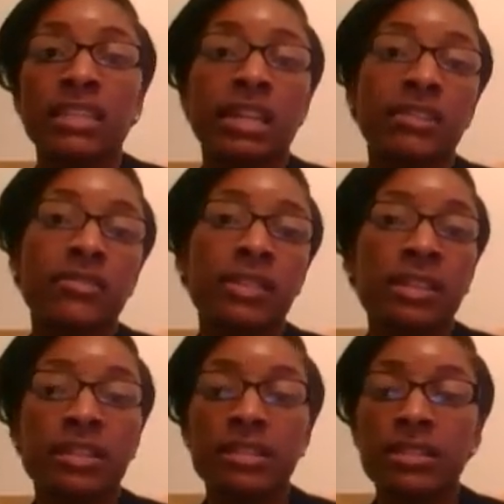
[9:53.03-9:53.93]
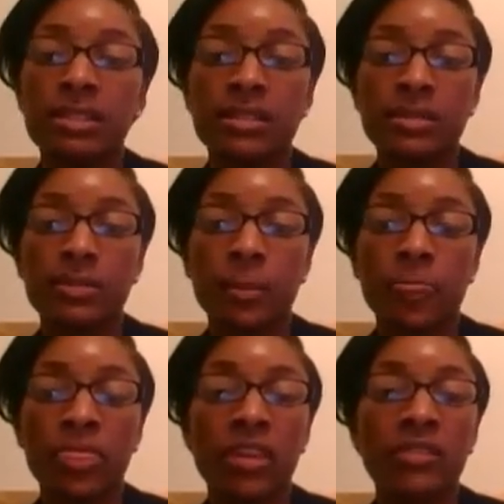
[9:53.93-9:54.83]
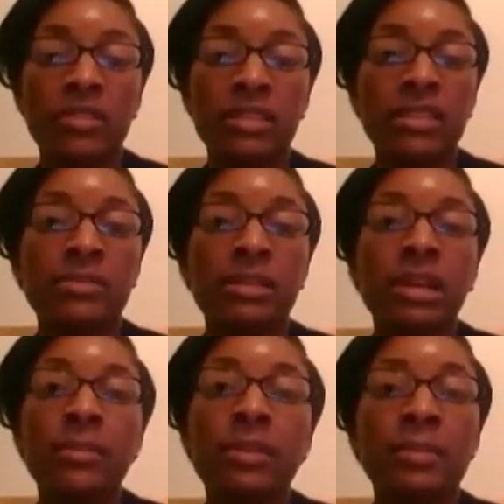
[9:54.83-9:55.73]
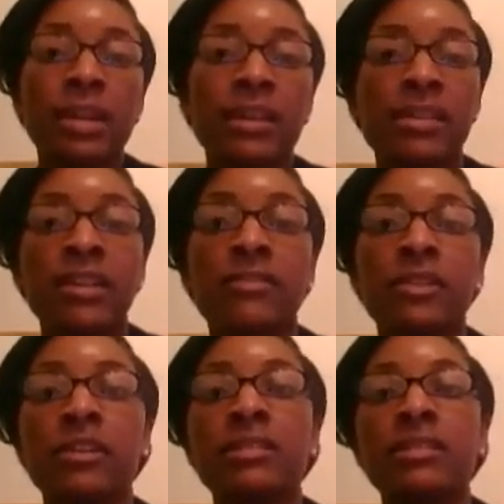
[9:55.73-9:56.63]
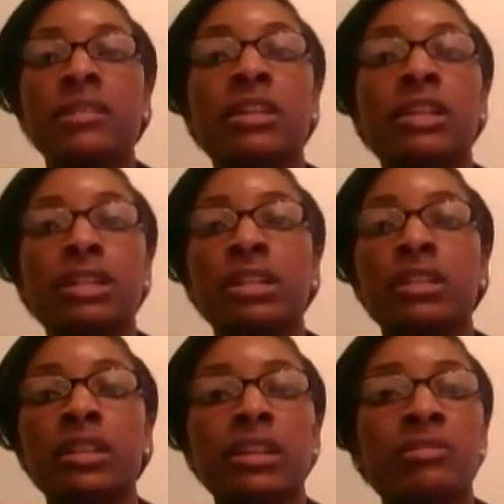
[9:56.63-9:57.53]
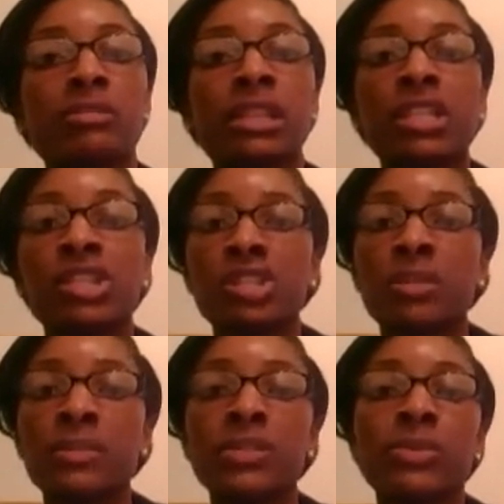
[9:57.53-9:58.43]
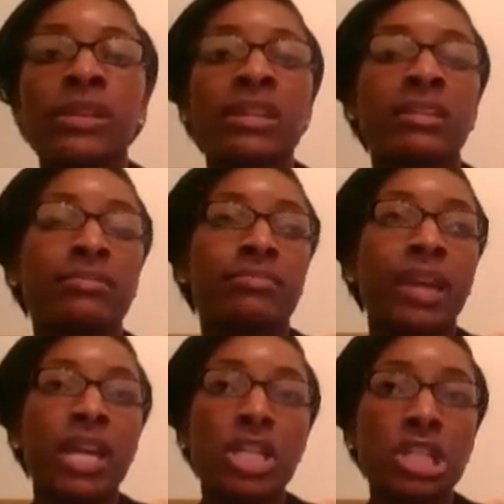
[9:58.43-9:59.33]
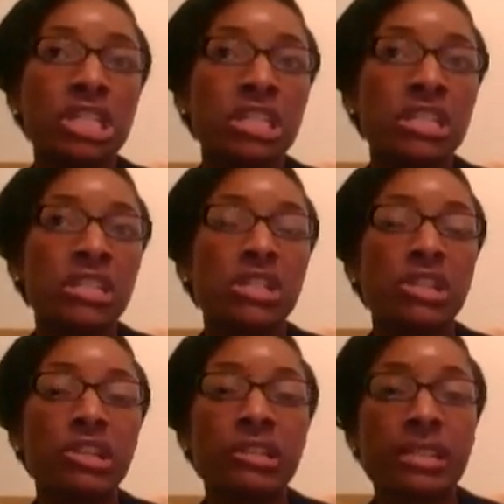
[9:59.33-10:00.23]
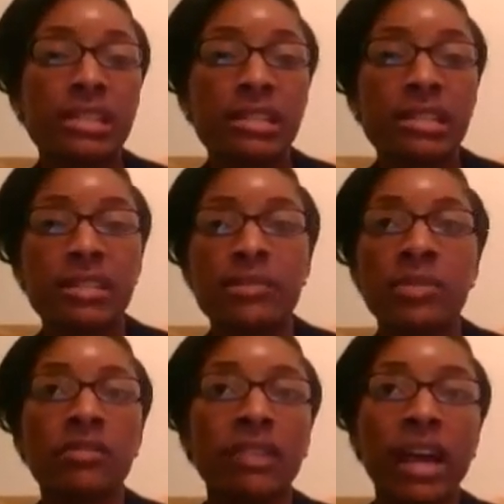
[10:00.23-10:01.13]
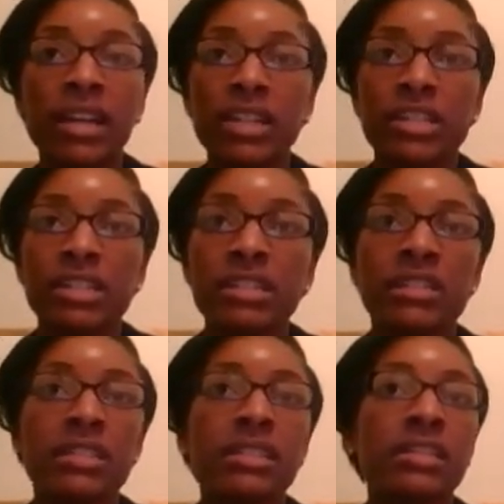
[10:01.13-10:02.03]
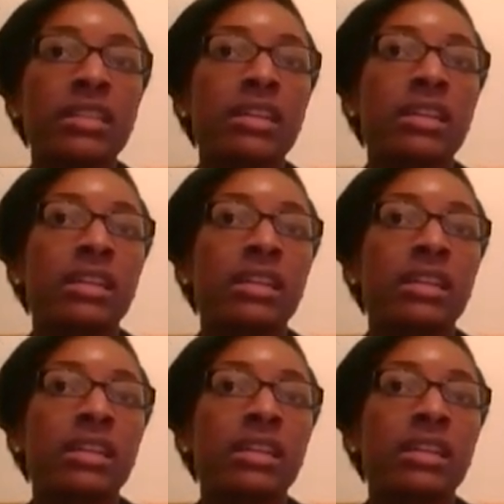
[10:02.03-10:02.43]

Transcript: None of these theories could be implemented if there isn't a good relationship between patients, nurses, providers,